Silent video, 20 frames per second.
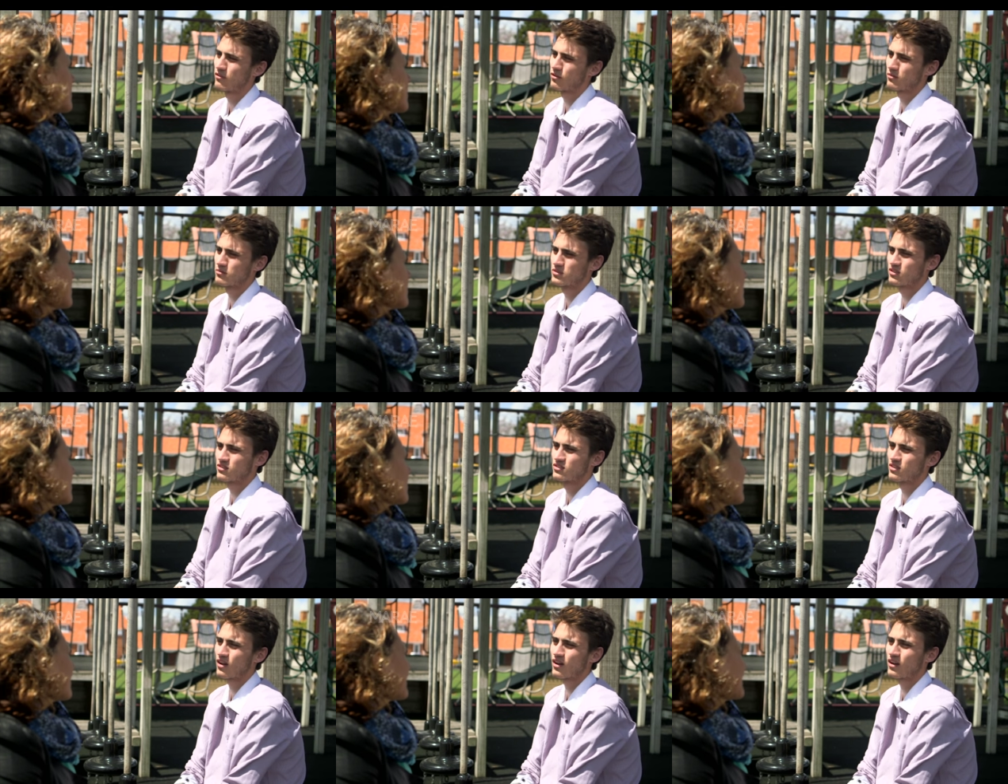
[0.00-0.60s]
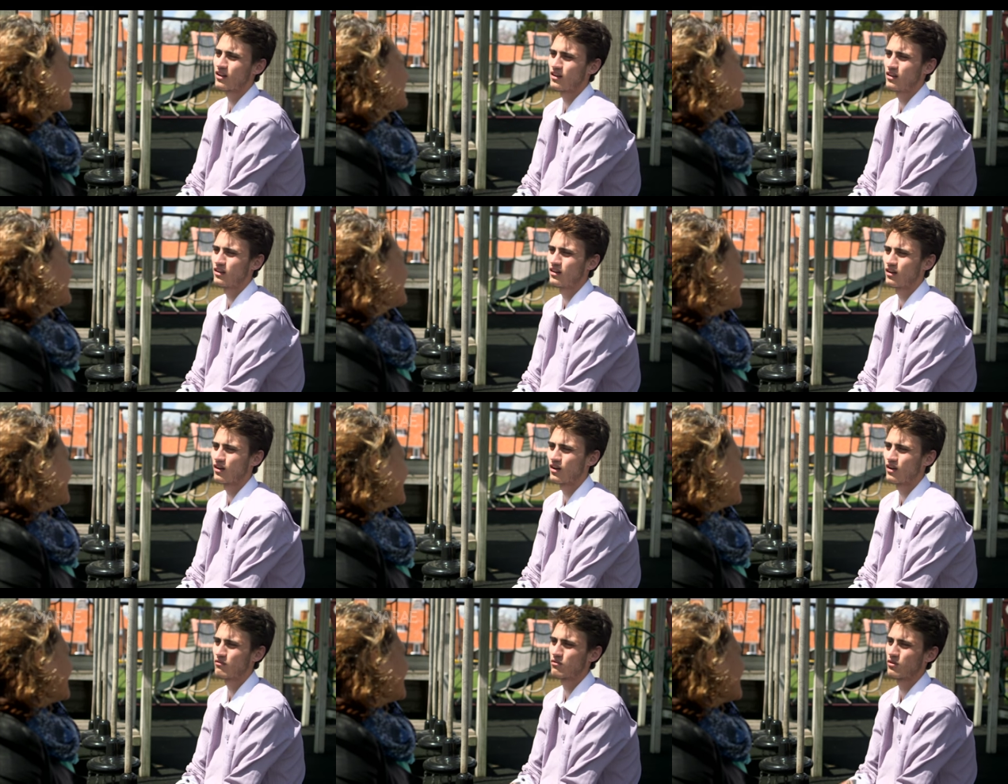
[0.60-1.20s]
from society. You
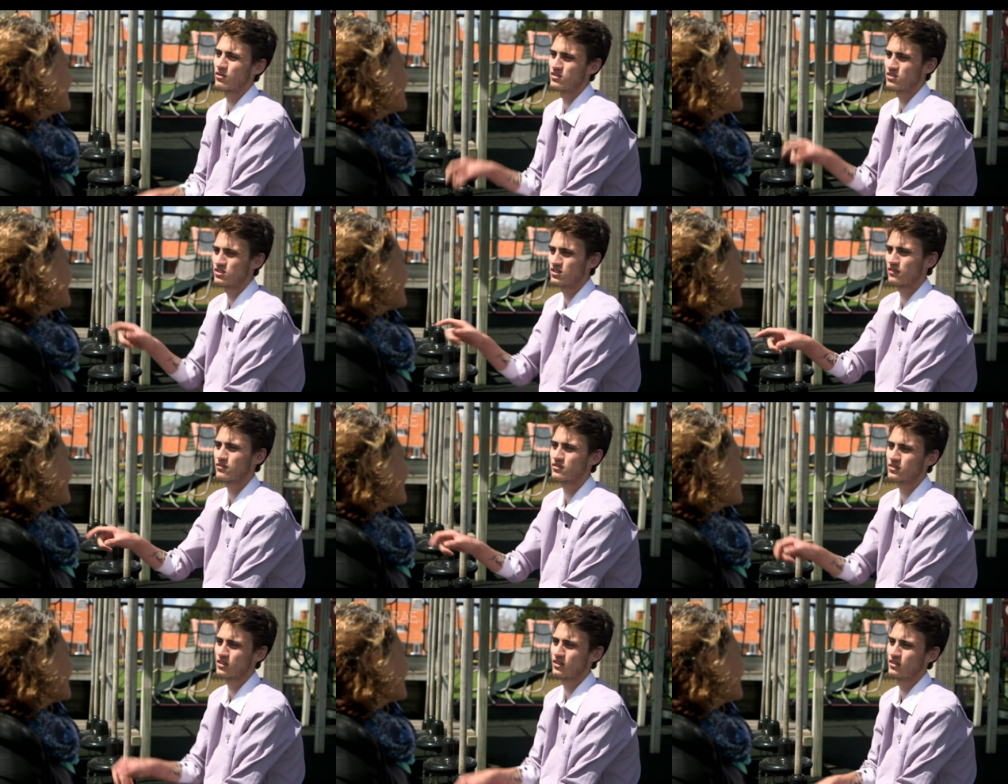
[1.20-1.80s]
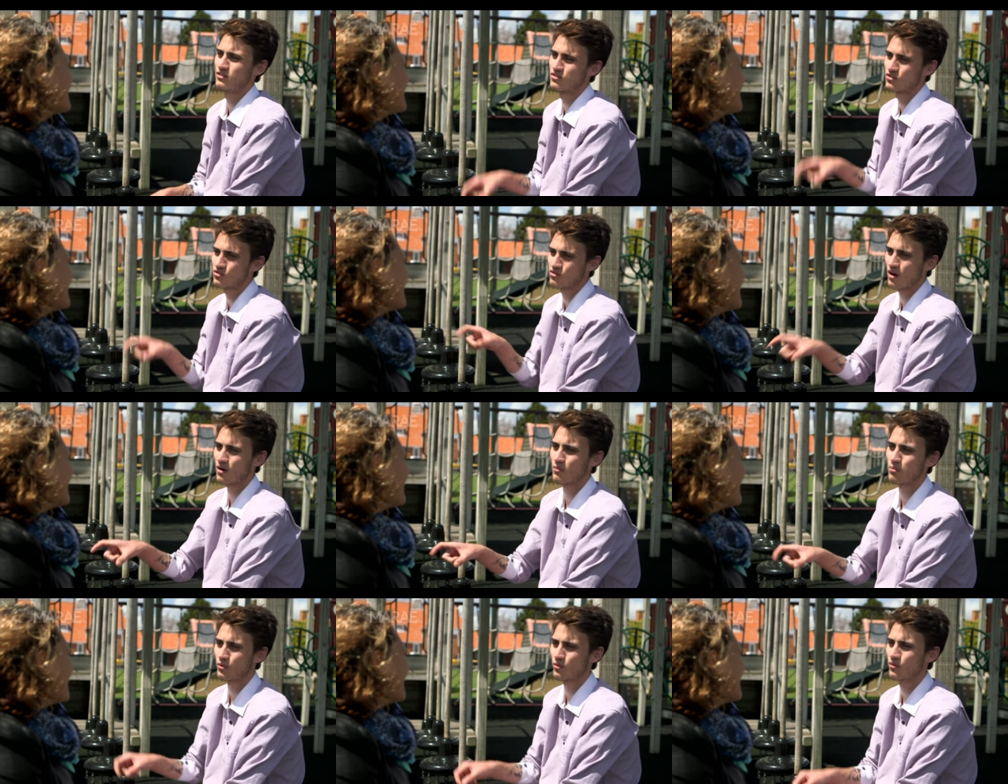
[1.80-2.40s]
know, everyone CYFS kids,
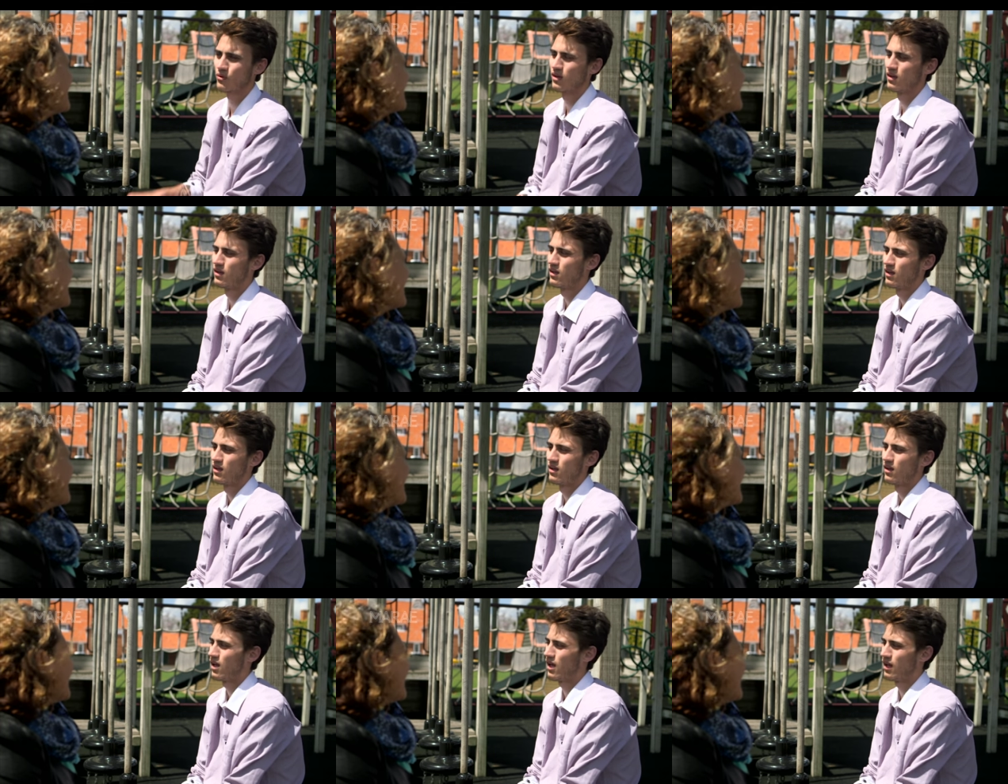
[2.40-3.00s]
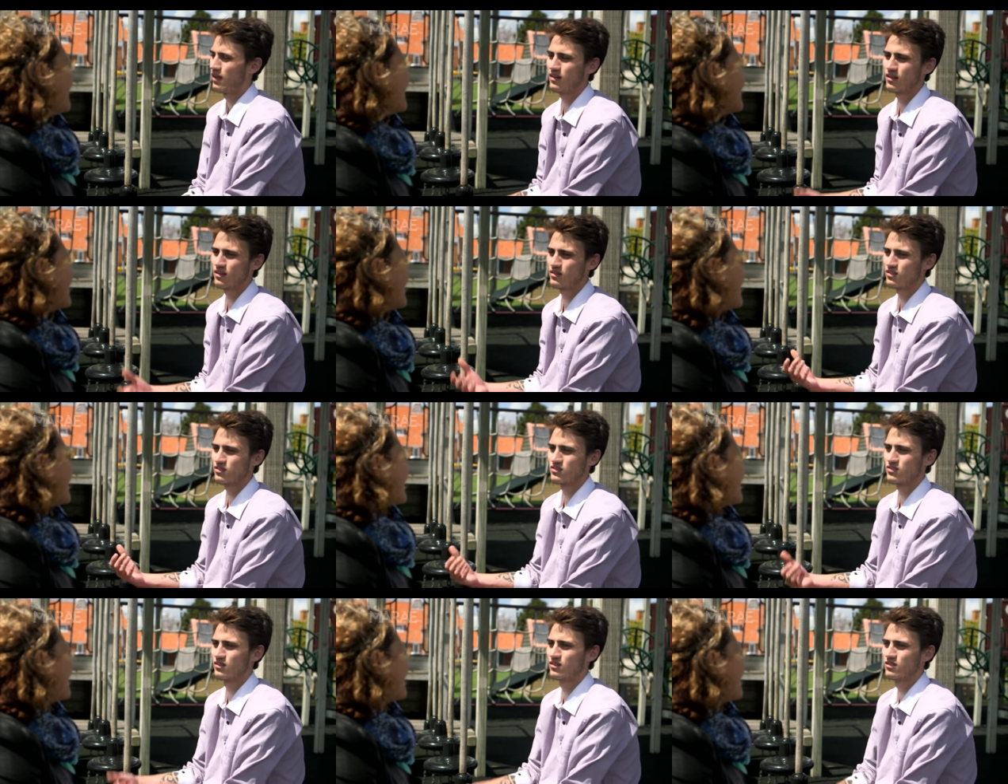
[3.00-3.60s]
trouble. Hey, they're
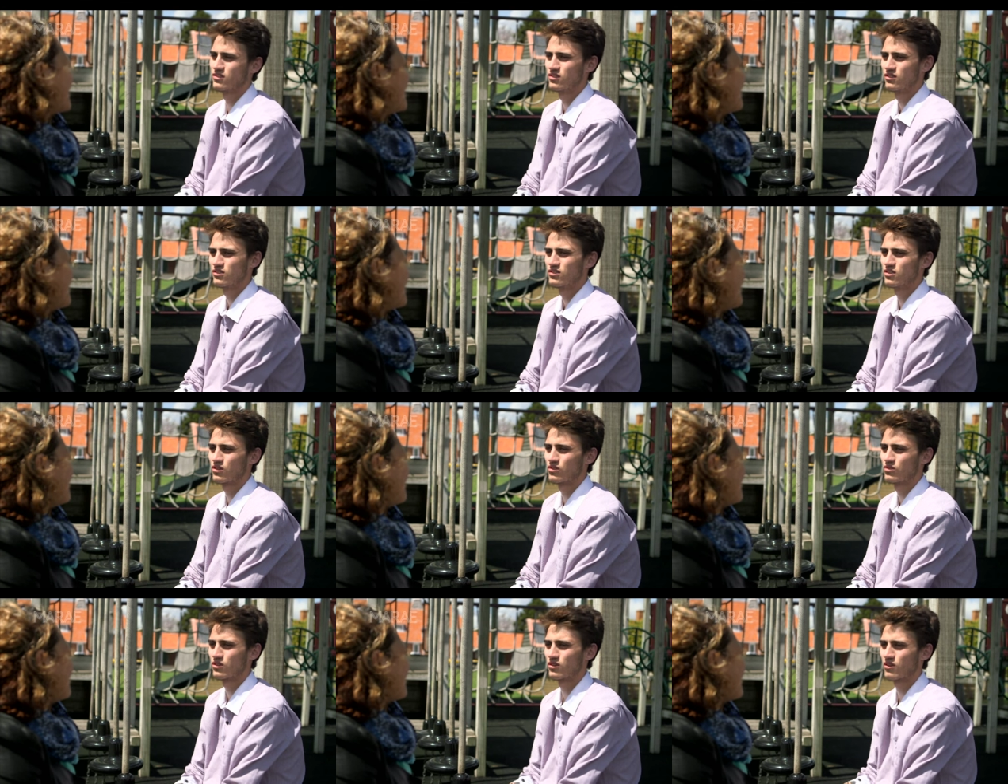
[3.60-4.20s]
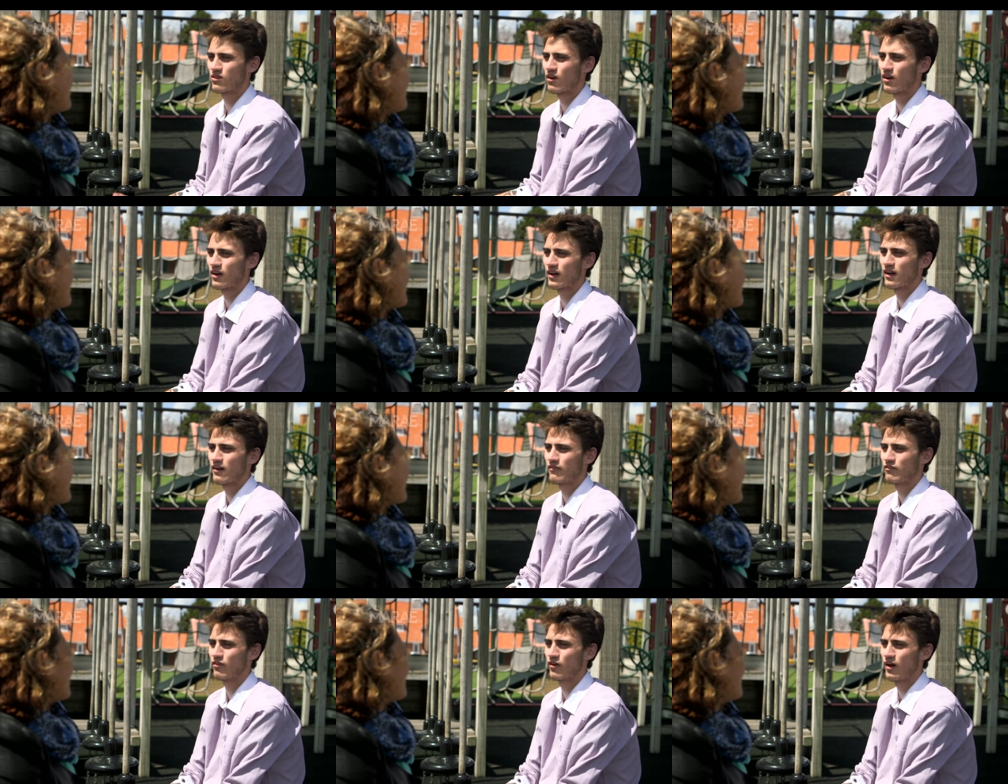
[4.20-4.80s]
just innocent children
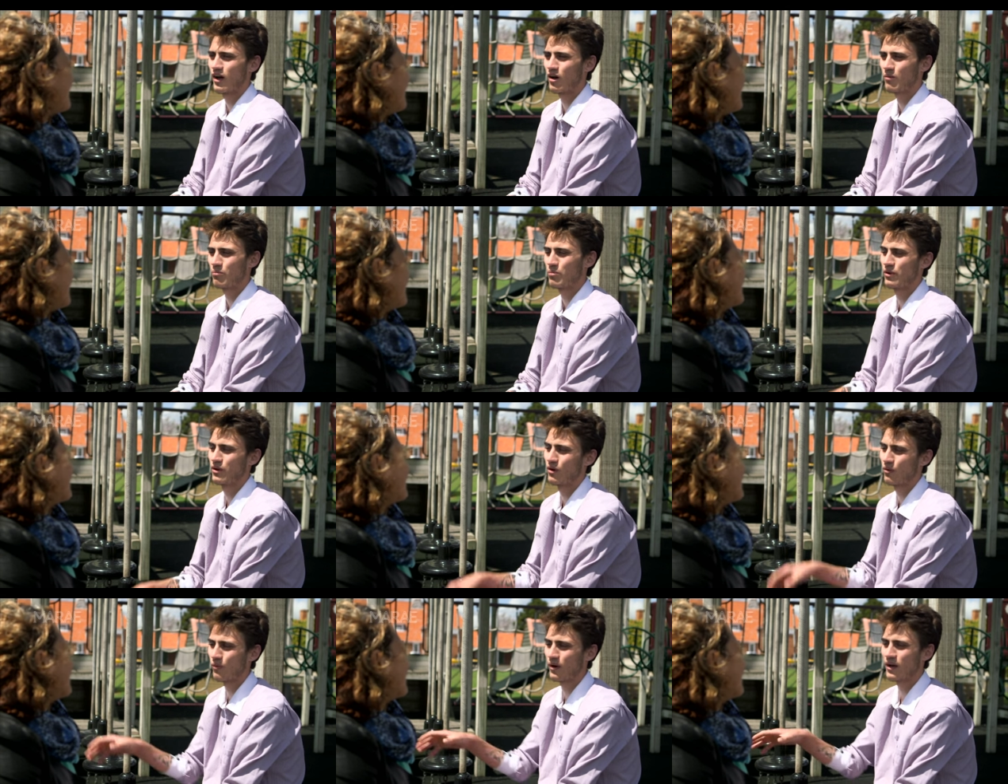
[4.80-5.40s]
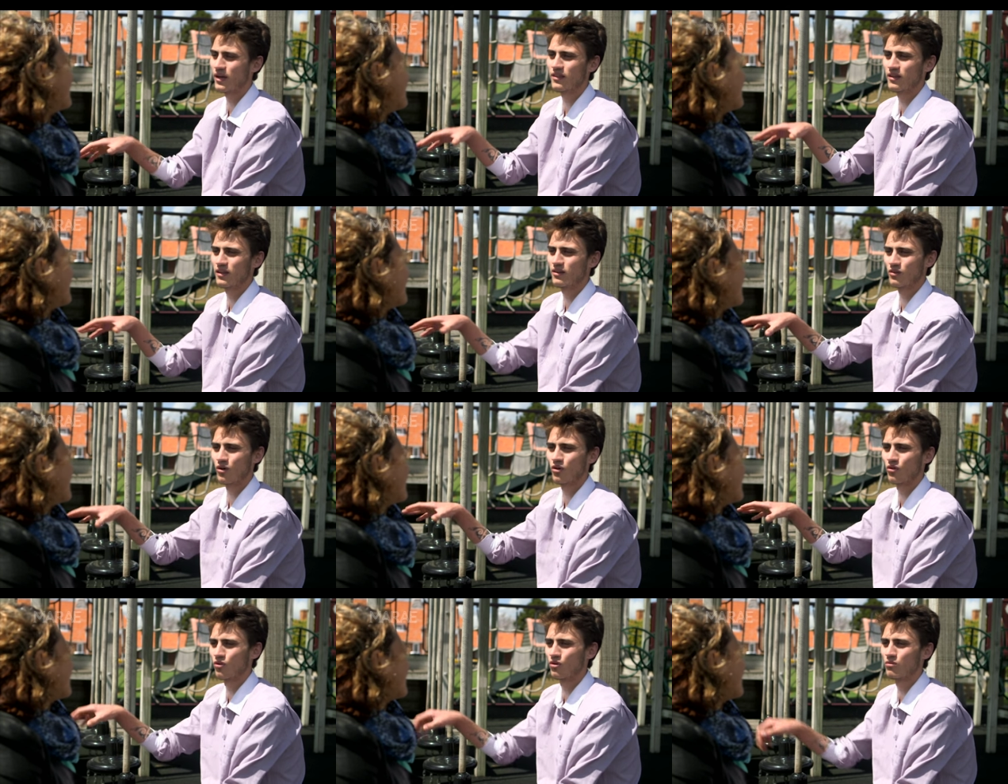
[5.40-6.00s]
crying out for help in a way that
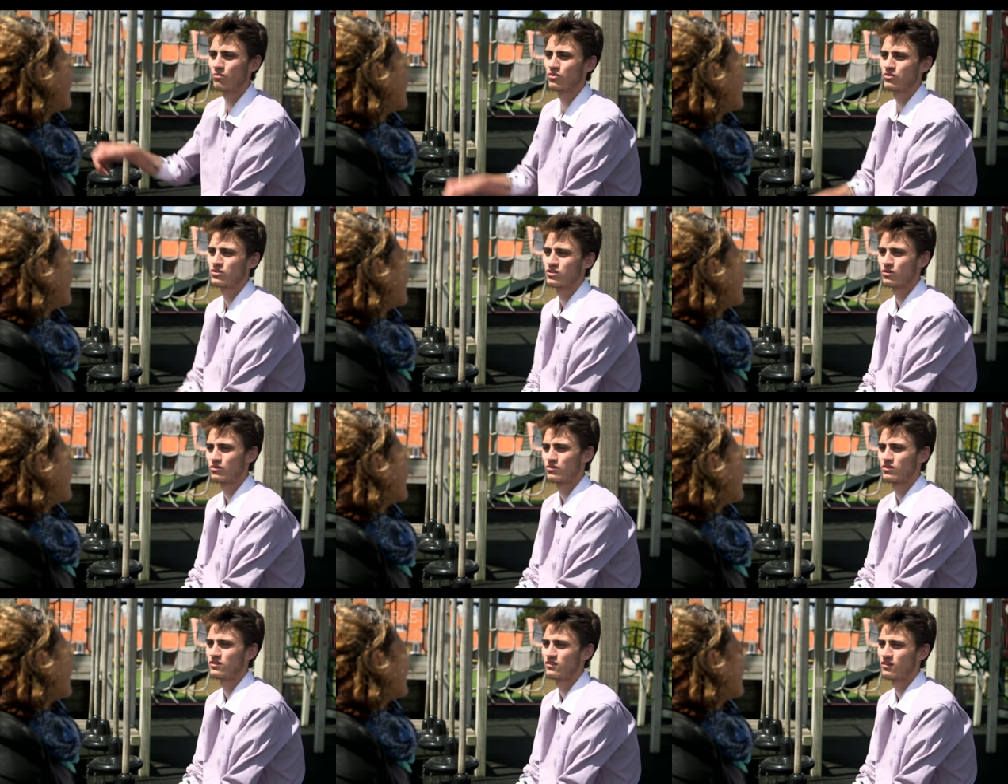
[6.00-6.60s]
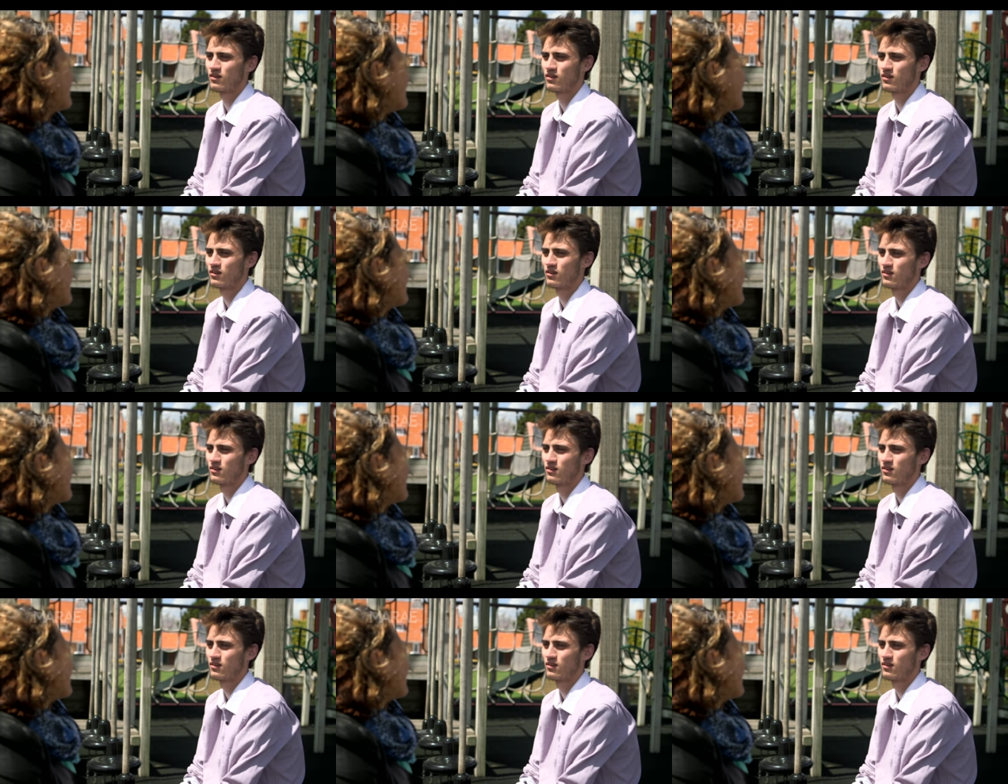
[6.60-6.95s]
not normal children do.